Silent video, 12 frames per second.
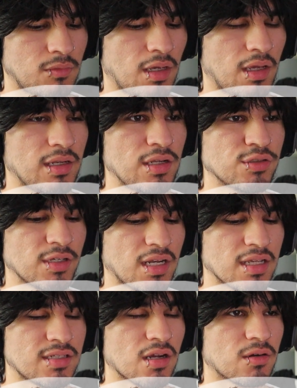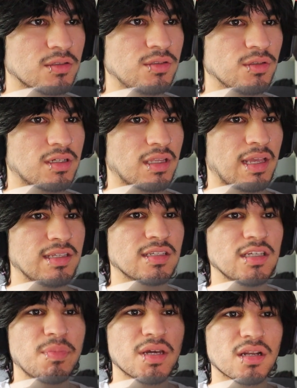Yeah, and he's looking at Sakura too. Look at that. He
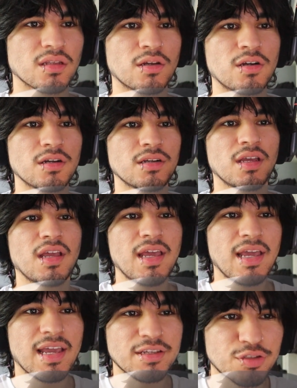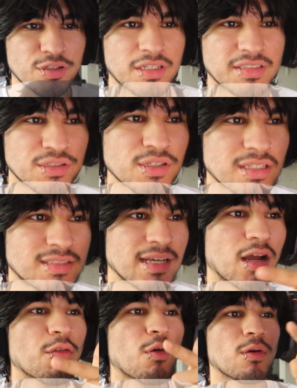said, "You better learn, because then you can
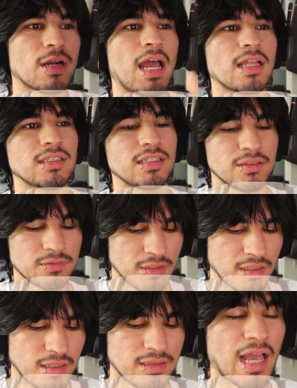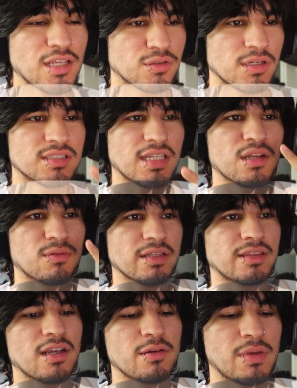take over when I leave." That's what he's saying
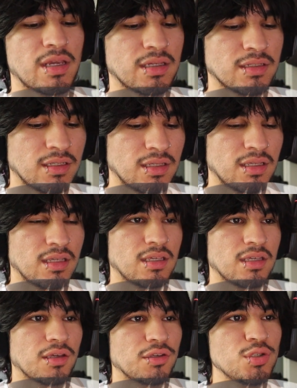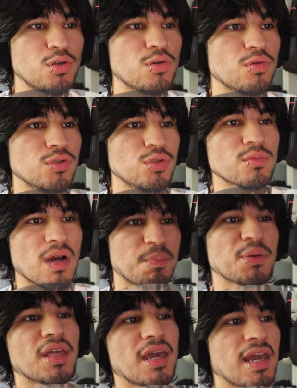right there, man. You, you might
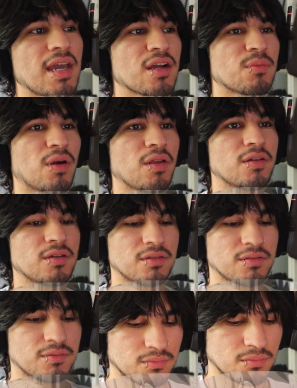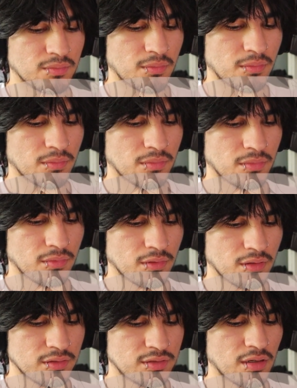be the heir, brother.
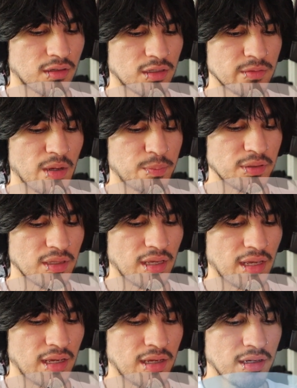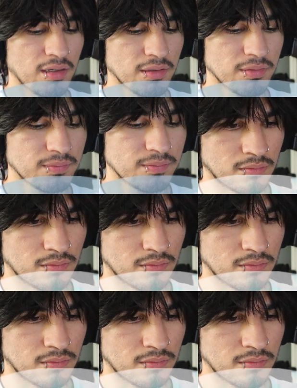Sakura, you might be the heir.